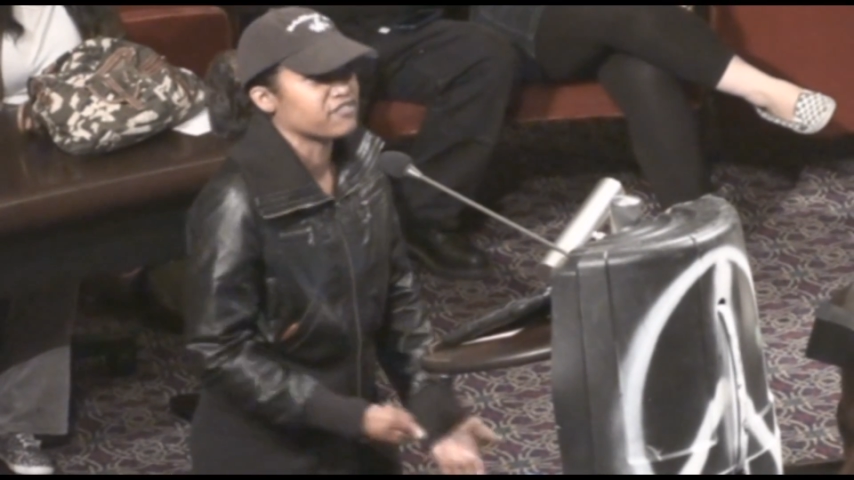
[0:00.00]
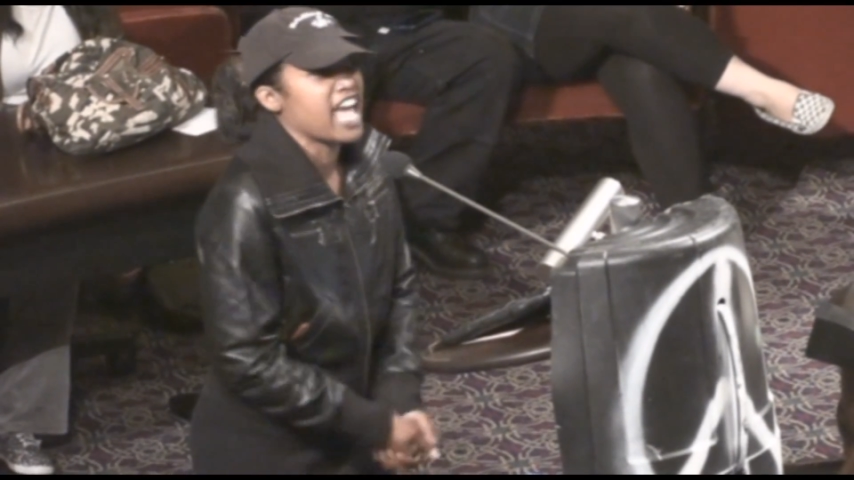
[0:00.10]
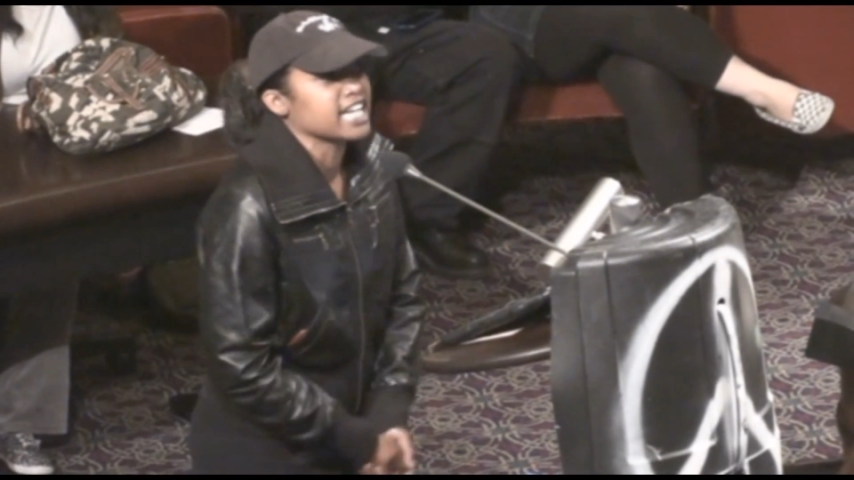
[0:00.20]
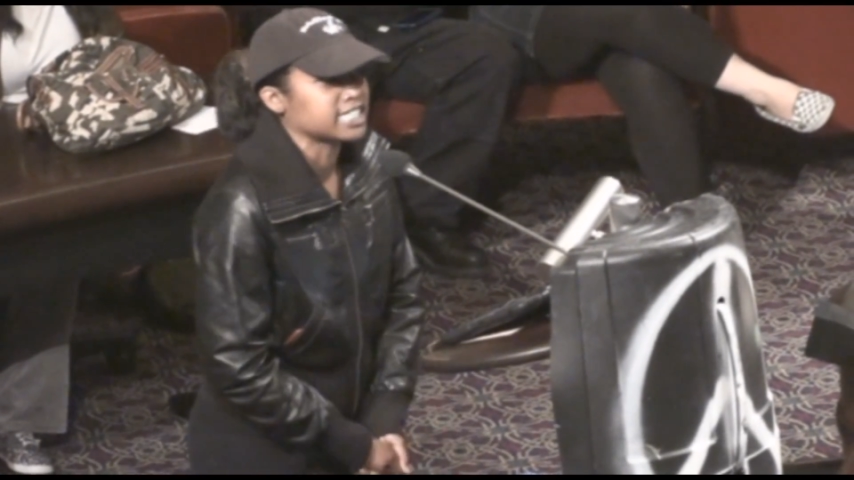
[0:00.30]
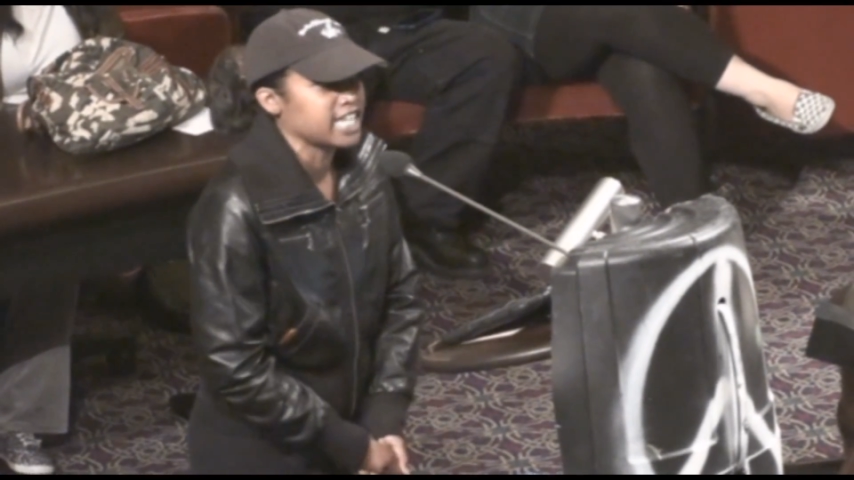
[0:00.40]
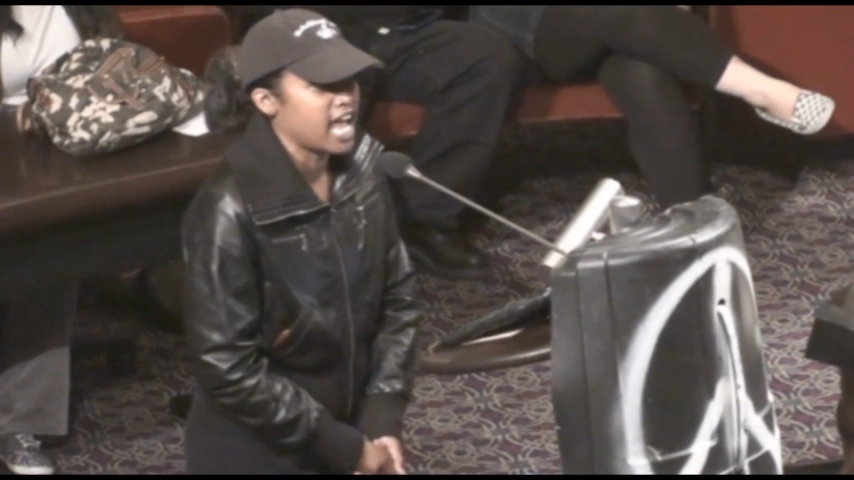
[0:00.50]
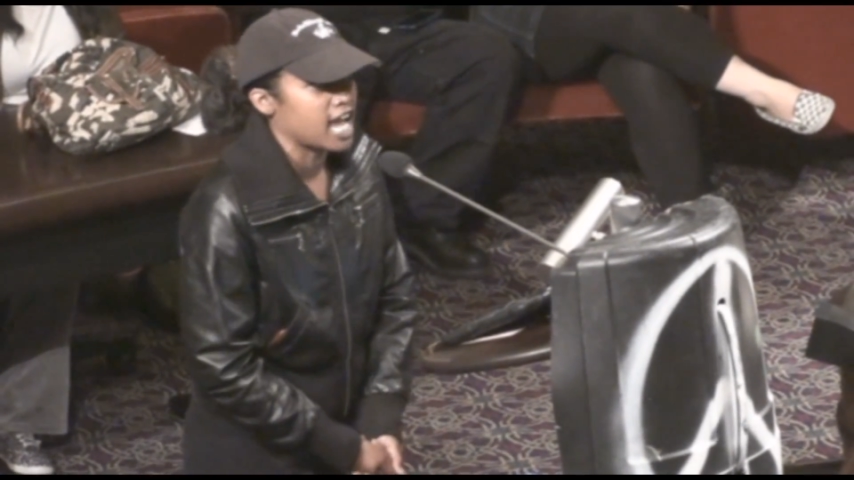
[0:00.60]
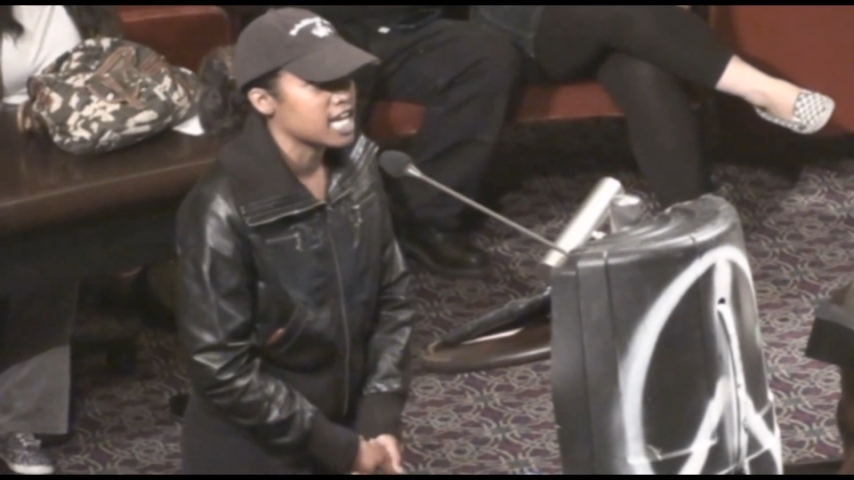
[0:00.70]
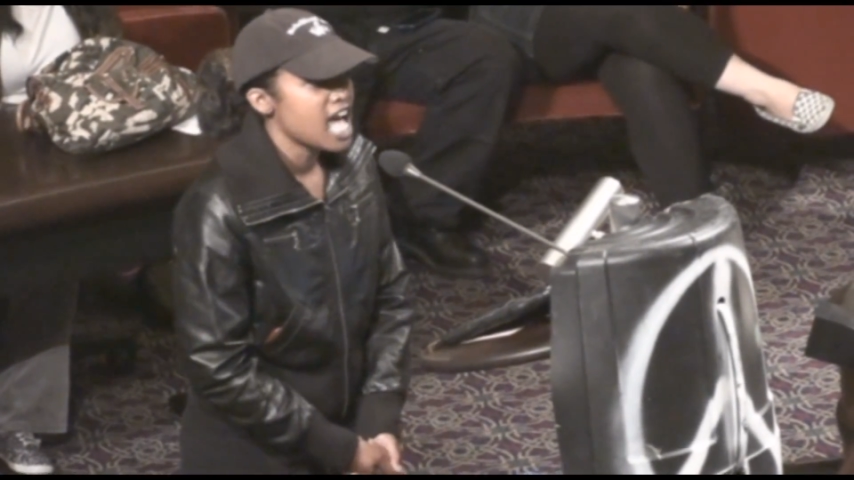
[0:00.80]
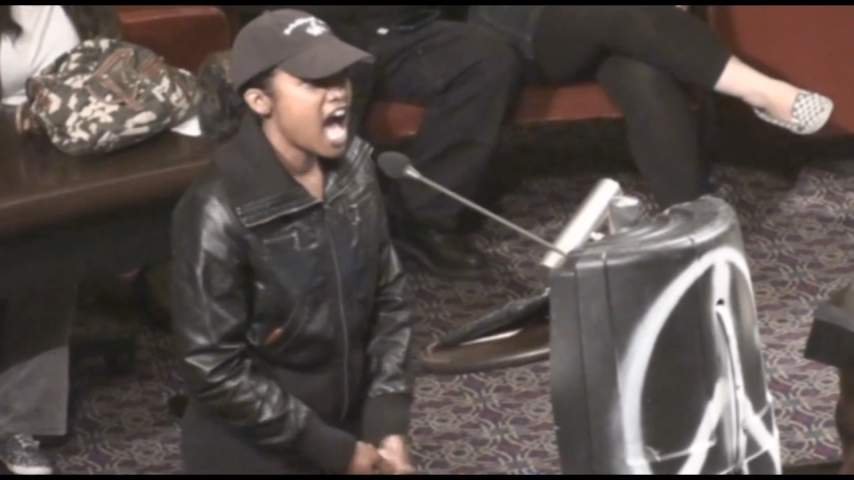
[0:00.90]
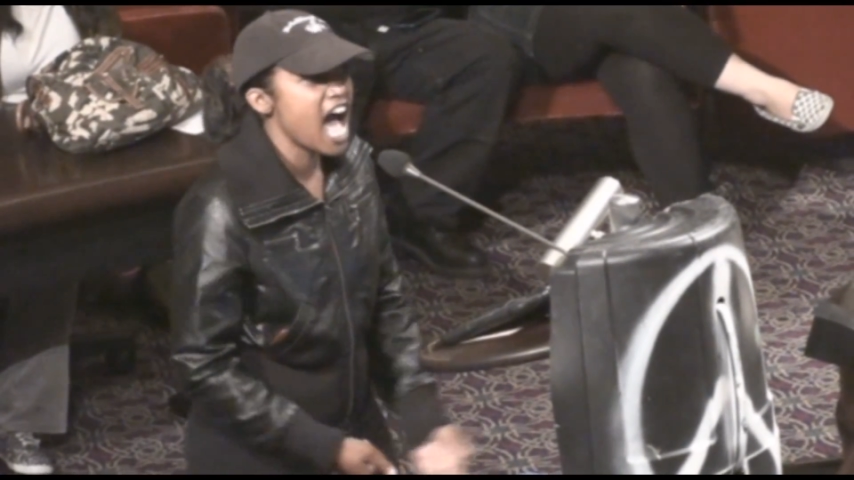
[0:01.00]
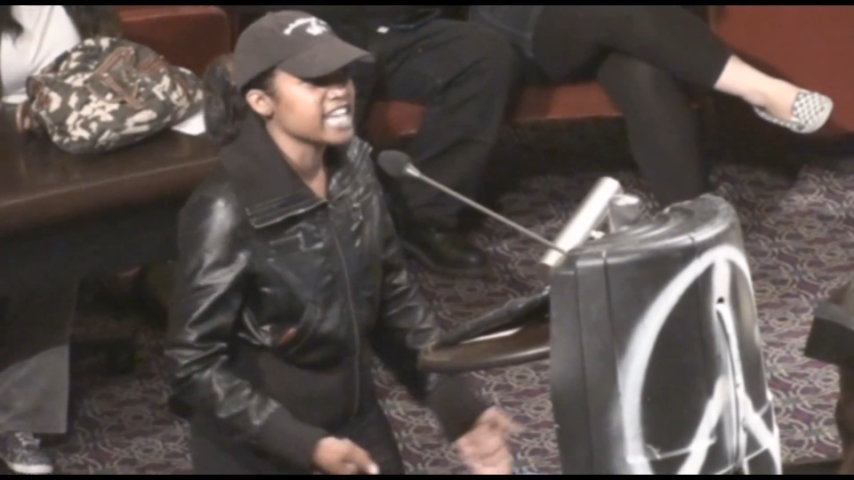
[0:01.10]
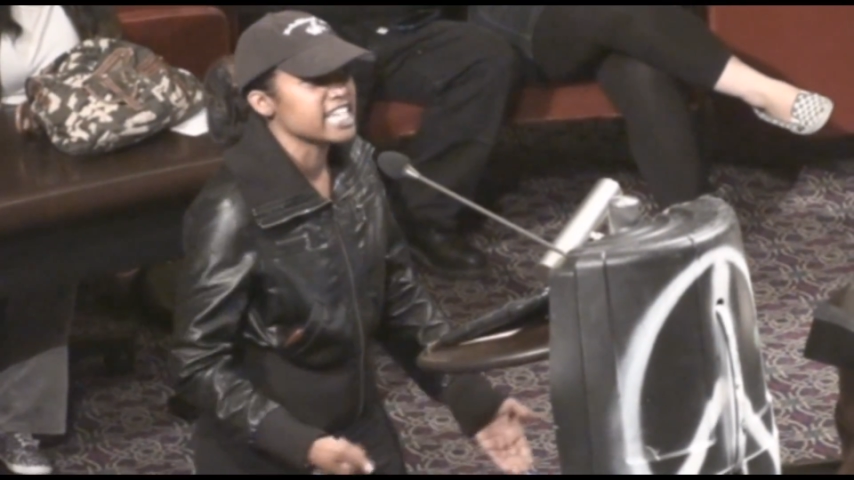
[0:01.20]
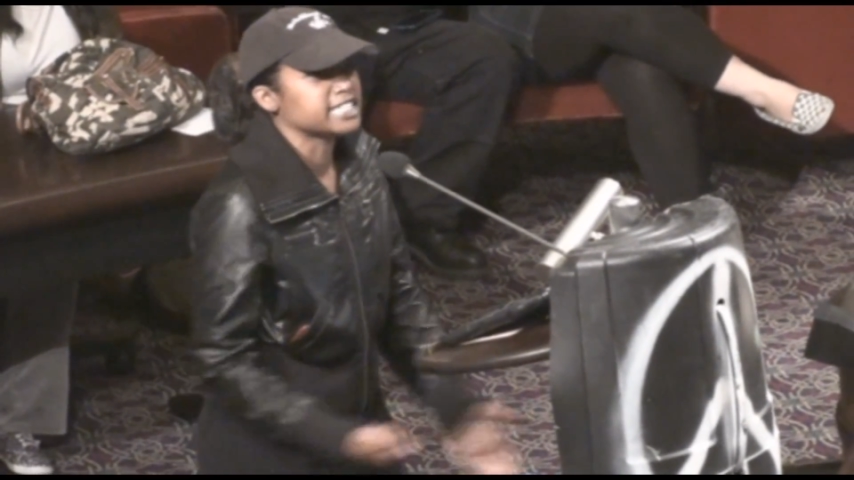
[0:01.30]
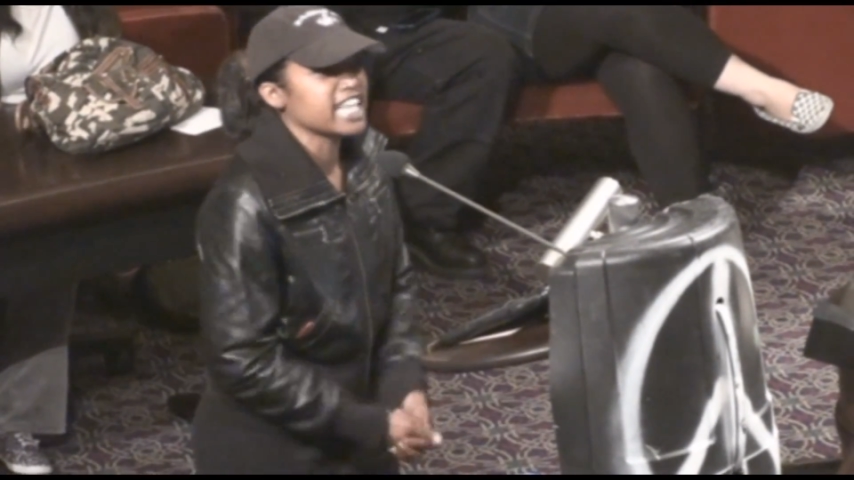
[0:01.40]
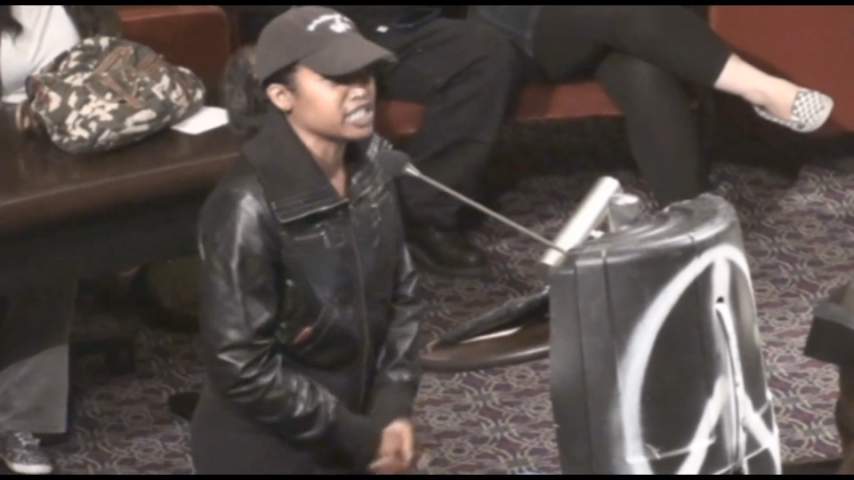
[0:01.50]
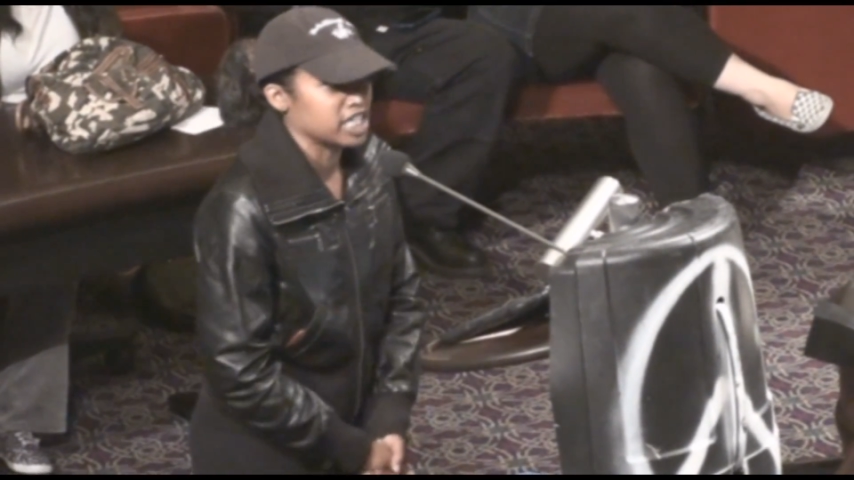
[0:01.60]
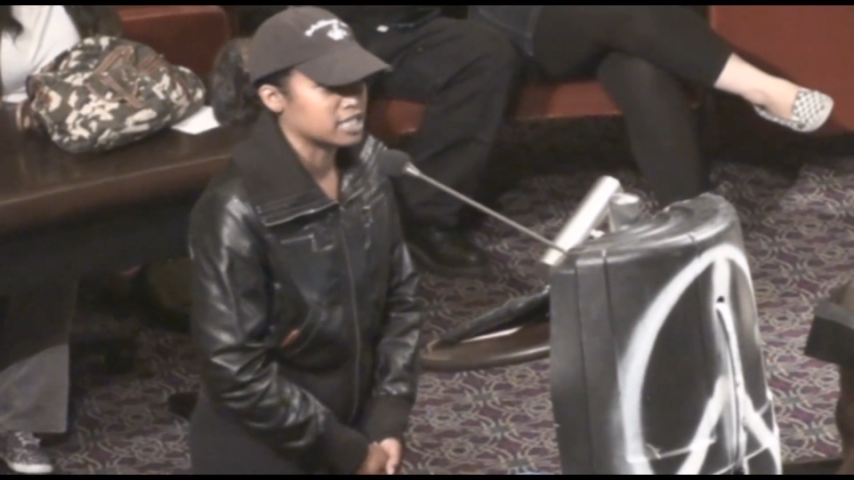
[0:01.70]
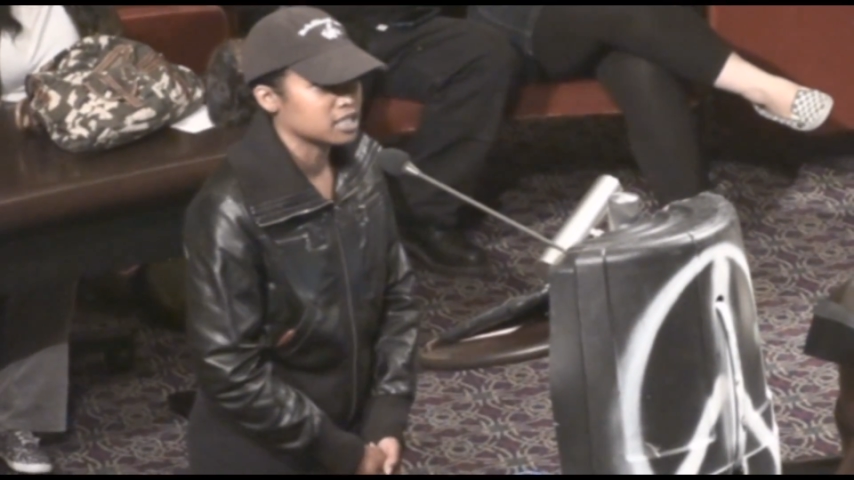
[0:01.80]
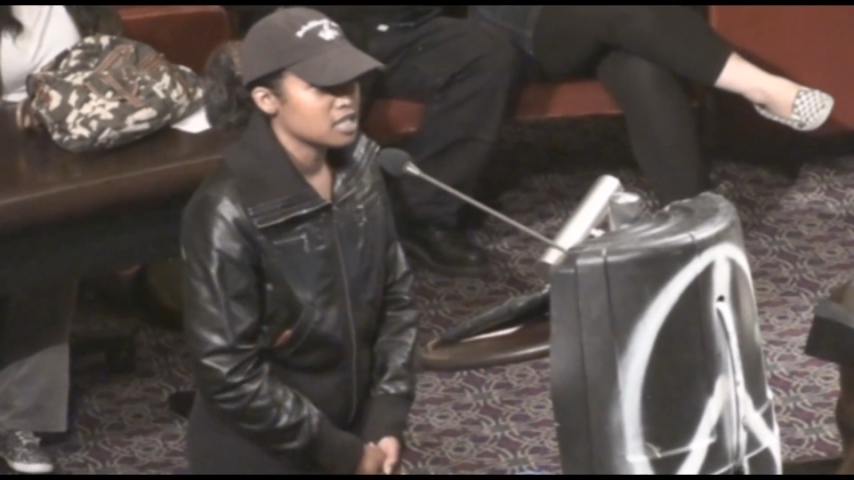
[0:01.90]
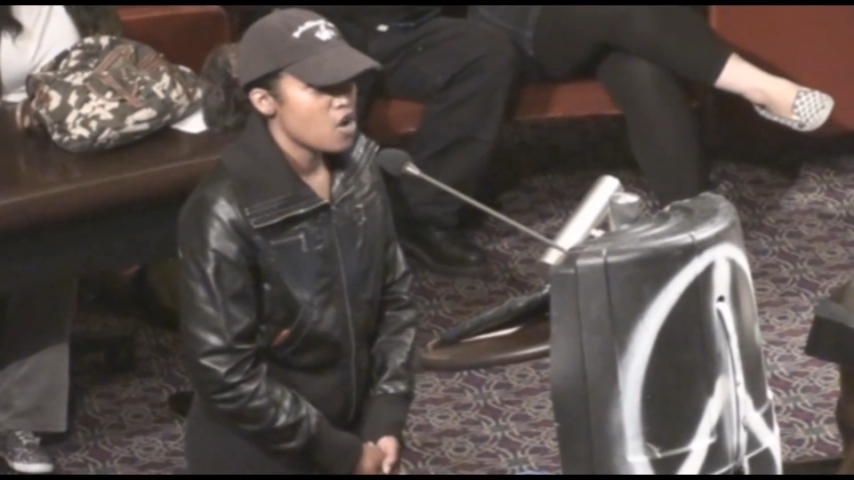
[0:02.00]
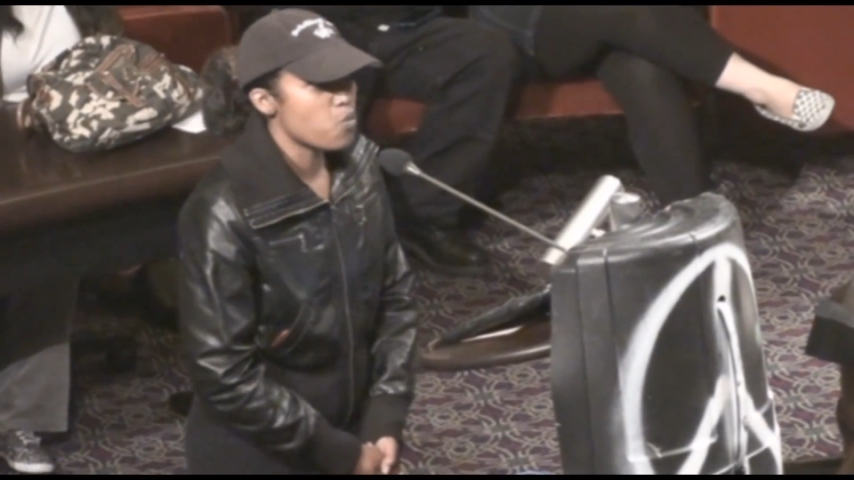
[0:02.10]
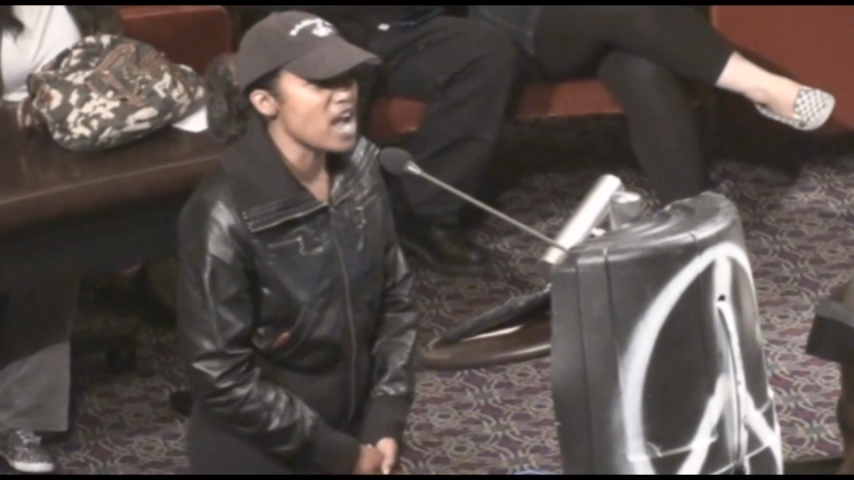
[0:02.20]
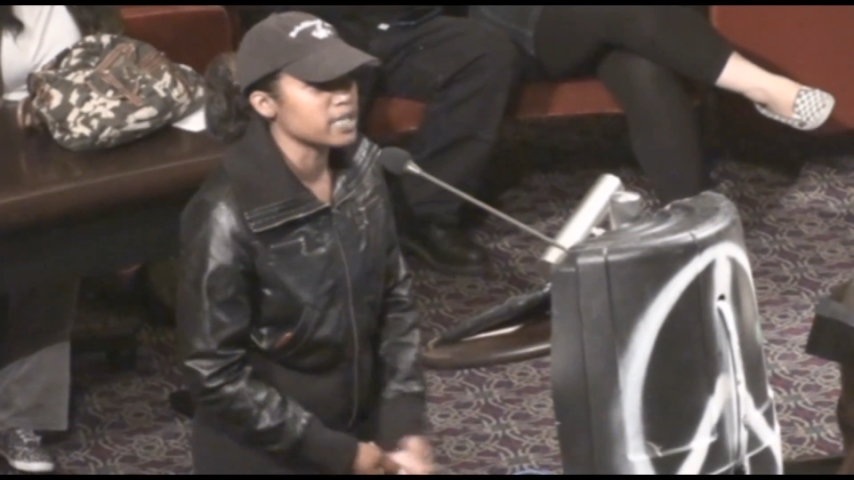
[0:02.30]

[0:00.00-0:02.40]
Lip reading: Afghanistan, hiding ditches,